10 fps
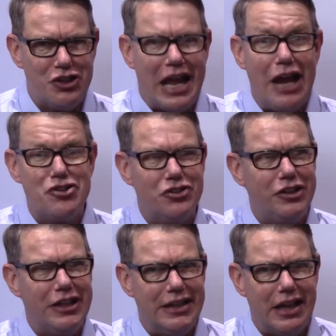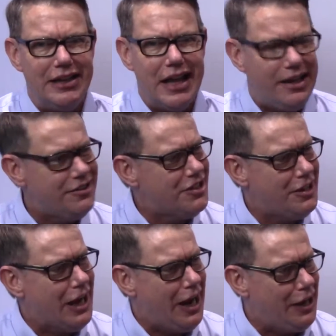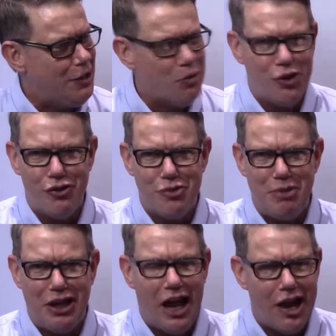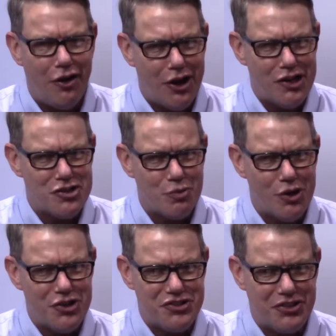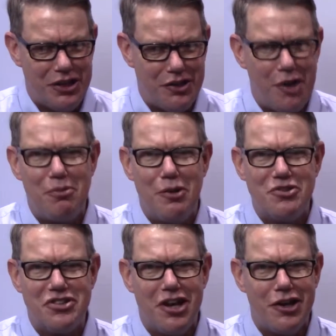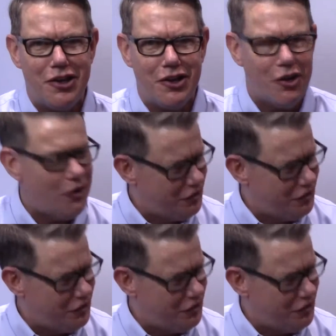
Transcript: and actually in 1980, one of the big highlights was the company was taken